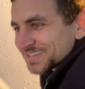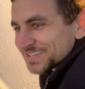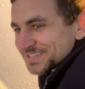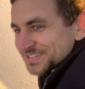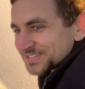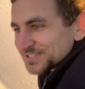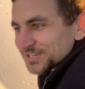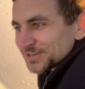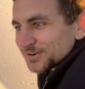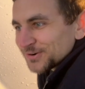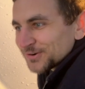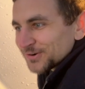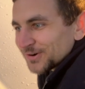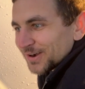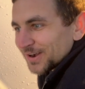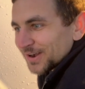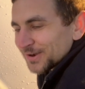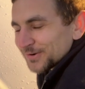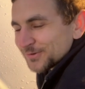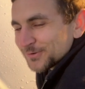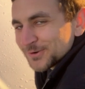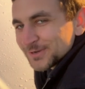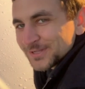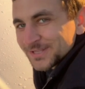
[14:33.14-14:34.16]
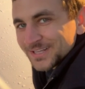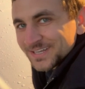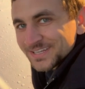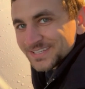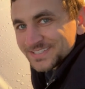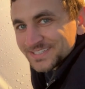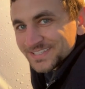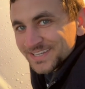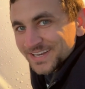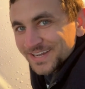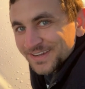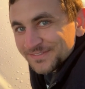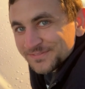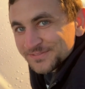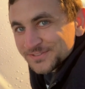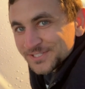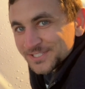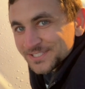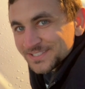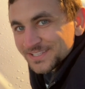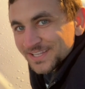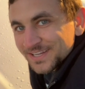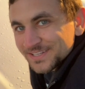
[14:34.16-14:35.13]
So I realized that I've
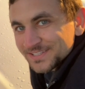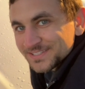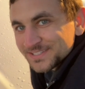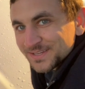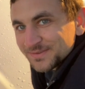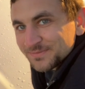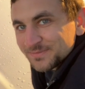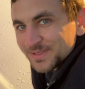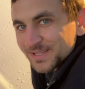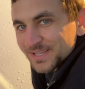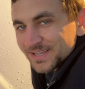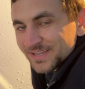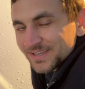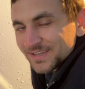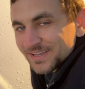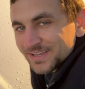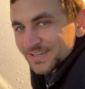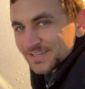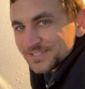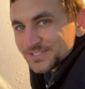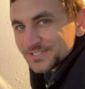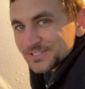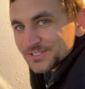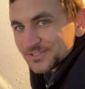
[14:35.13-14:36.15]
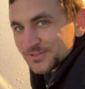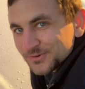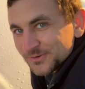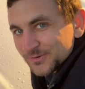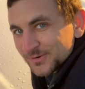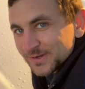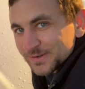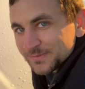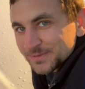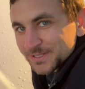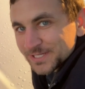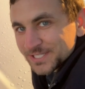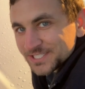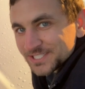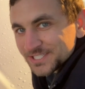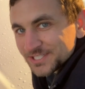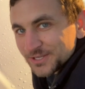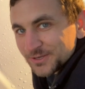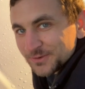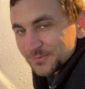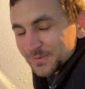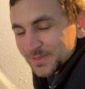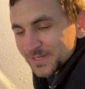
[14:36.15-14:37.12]
just done something extremely
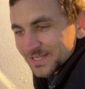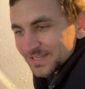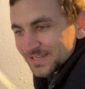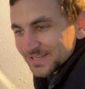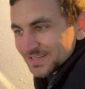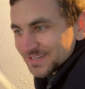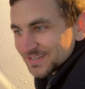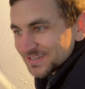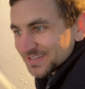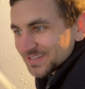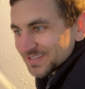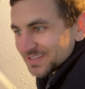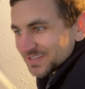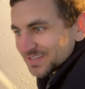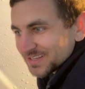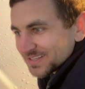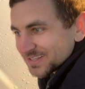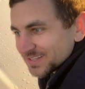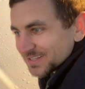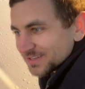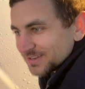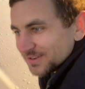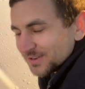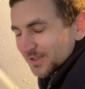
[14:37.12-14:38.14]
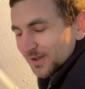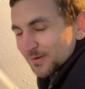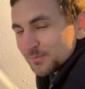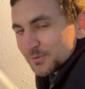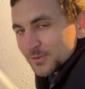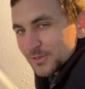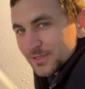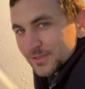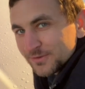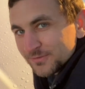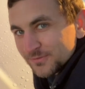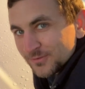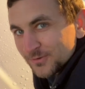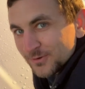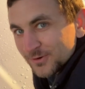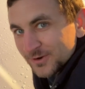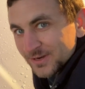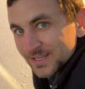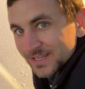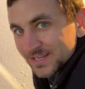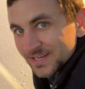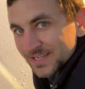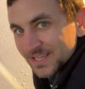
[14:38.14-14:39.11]
stupid.
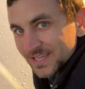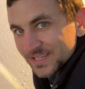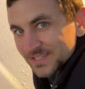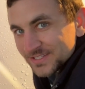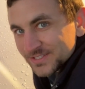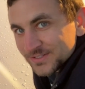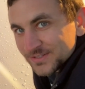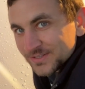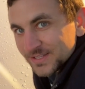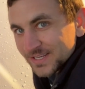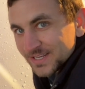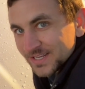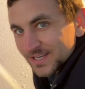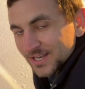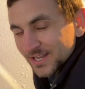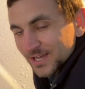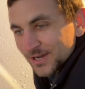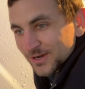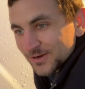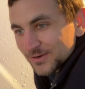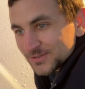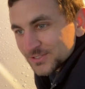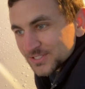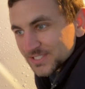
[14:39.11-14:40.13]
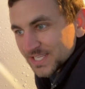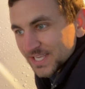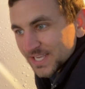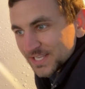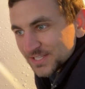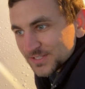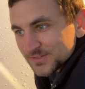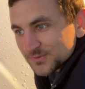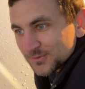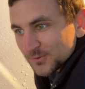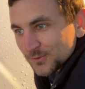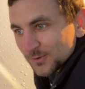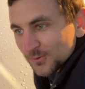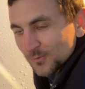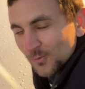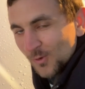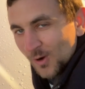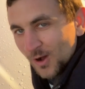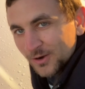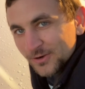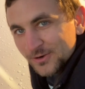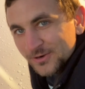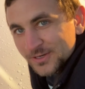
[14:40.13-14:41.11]
WD-40, in case you didn't know, stands for
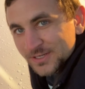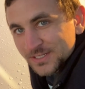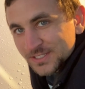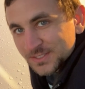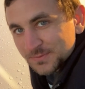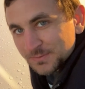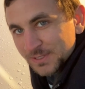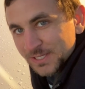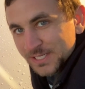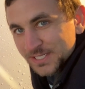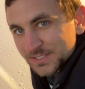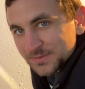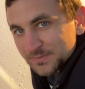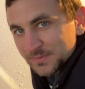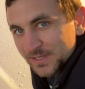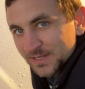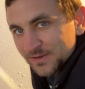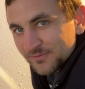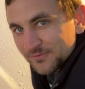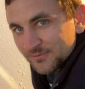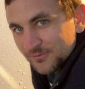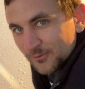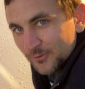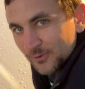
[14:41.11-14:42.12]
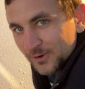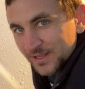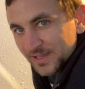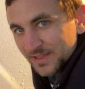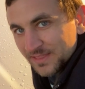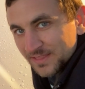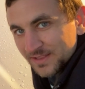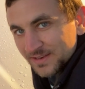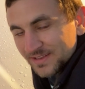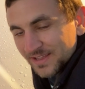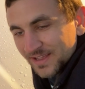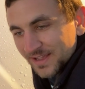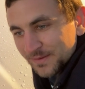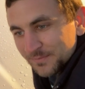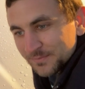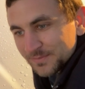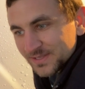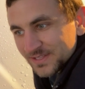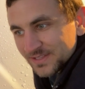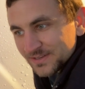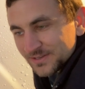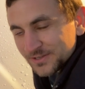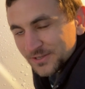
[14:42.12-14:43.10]
Water Displacement 40th
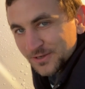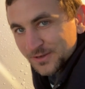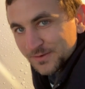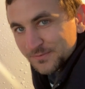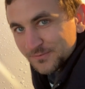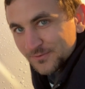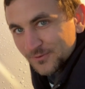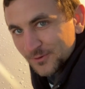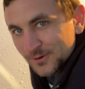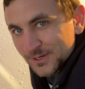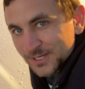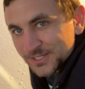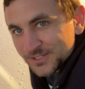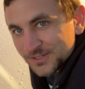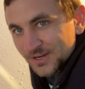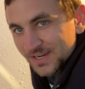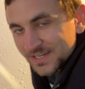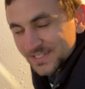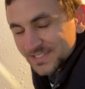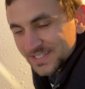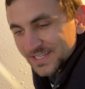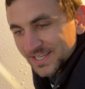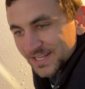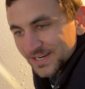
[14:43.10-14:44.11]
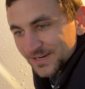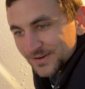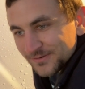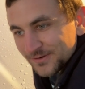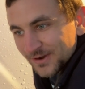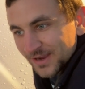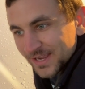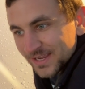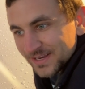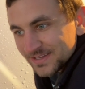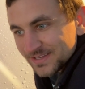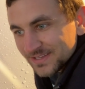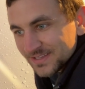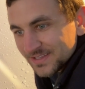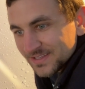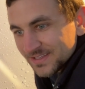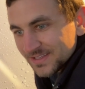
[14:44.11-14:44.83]
Attempt. It took them 40 tries to get it right.